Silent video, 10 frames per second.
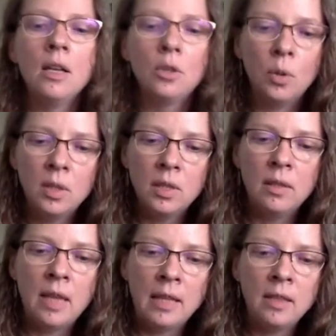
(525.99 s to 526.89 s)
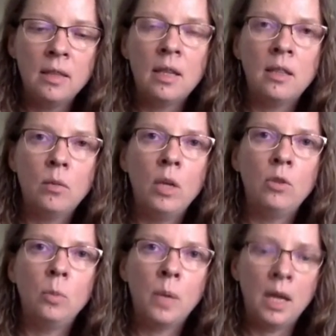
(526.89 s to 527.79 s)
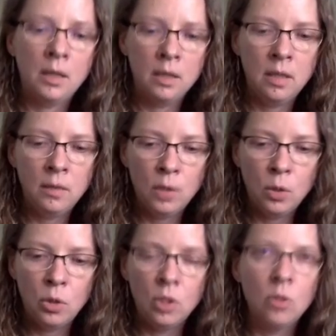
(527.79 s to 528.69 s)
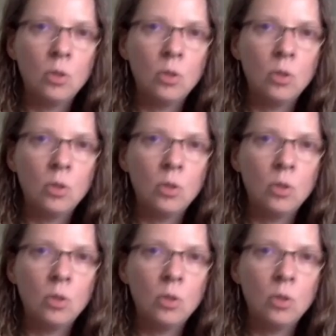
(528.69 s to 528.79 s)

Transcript: So that's another way to practice diffusion.